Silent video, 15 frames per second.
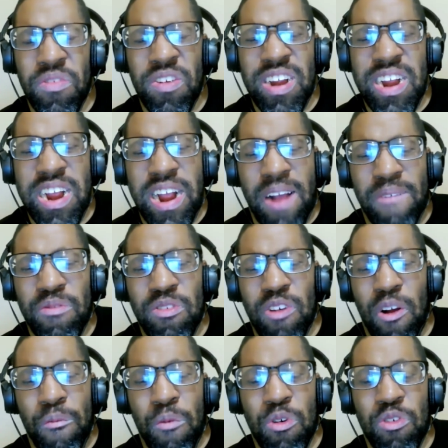GMs
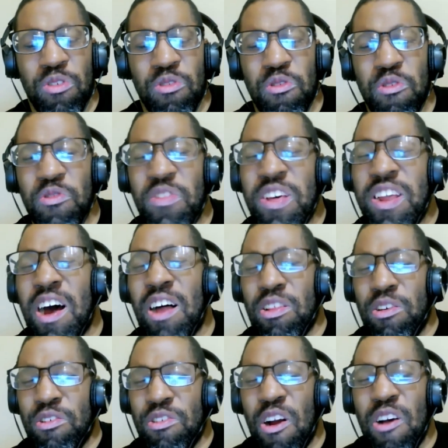are more shrewd than
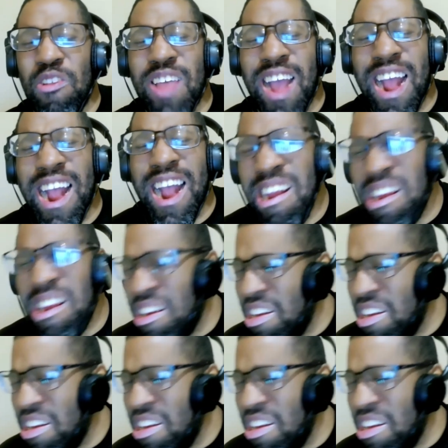others, aren't they?